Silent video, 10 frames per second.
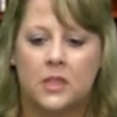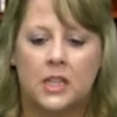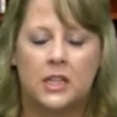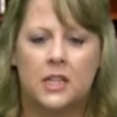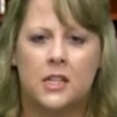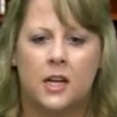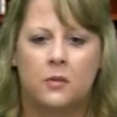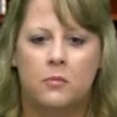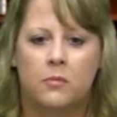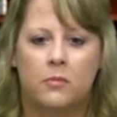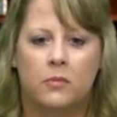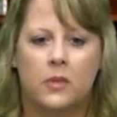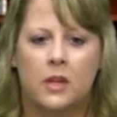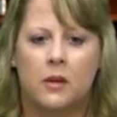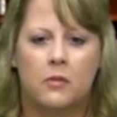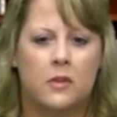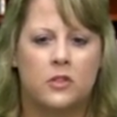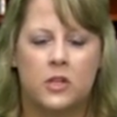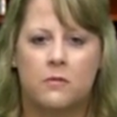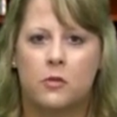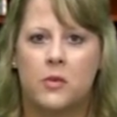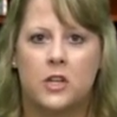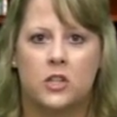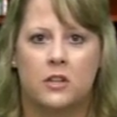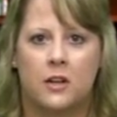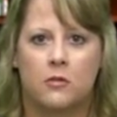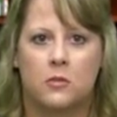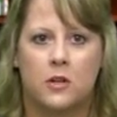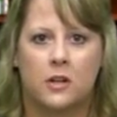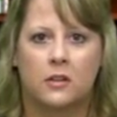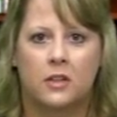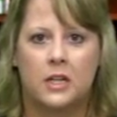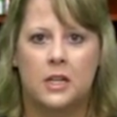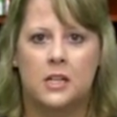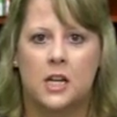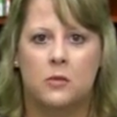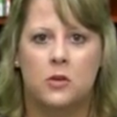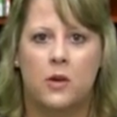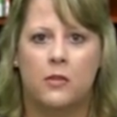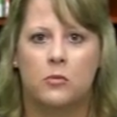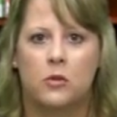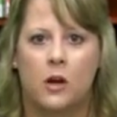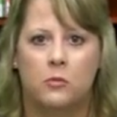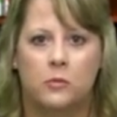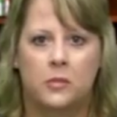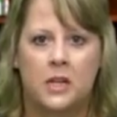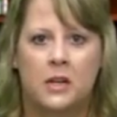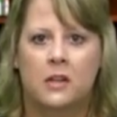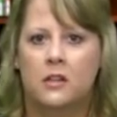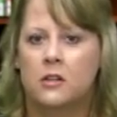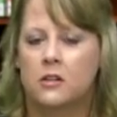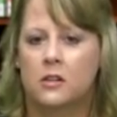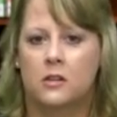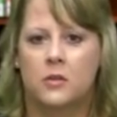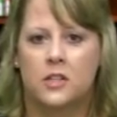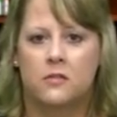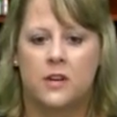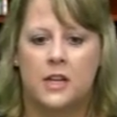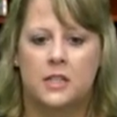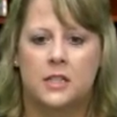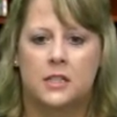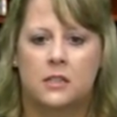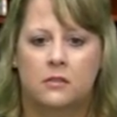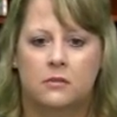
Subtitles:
Anytime, there's information everywhere, and anytime you have a problem, you can always find it.